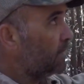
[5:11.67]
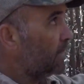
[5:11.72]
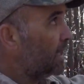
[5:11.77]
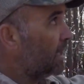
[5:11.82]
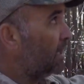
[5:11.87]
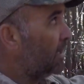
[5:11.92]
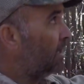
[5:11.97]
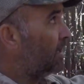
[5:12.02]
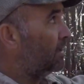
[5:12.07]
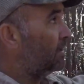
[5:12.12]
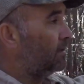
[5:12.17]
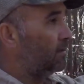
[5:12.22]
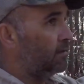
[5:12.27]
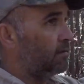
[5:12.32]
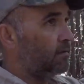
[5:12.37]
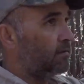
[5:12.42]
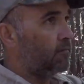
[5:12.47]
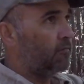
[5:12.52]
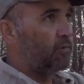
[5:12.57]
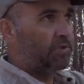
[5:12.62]
and
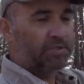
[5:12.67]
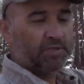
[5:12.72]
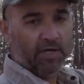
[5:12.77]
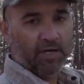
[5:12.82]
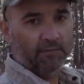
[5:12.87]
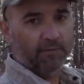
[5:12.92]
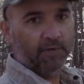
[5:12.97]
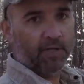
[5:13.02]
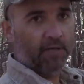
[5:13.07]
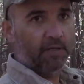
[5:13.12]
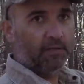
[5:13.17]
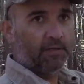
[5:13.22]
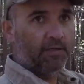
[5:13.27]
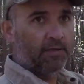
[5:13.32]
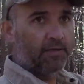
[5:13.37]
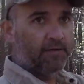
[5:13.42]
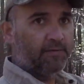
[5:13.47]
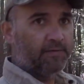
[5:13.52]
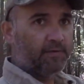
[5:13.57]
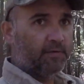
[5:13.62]
we still have a lot of
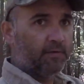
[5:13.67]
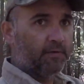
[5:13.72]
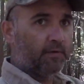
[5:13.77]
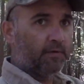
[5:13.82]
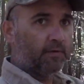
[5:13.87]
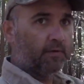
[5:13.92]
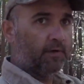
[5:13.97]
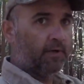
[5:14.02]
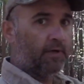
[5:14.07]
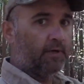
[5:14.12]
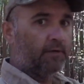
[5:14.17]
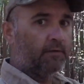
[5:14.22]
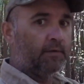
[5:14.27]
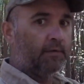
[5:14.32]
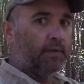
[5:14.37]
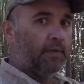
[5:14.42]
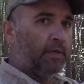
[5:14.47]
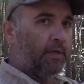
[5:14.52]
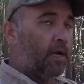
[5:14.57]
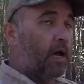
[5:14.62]
leaves on the ground.
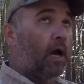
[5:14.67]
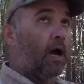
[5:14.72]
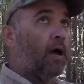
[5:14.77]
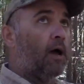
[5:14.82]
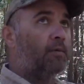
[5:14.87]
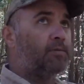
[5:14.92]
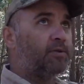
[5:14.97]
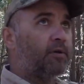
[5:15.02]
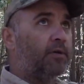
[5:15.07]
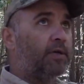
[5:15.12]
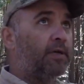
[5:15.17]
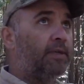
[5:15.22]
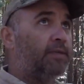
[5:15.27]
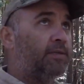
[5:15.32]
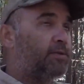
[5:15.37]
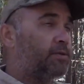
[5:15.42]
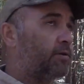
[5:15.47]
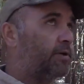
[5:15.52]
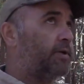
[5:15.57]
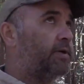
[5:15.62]
I'm sorry, in the
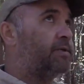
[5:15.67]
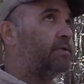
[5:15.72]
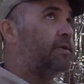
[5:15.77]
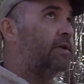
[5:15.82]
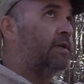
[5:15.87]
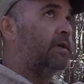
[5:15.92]
trees.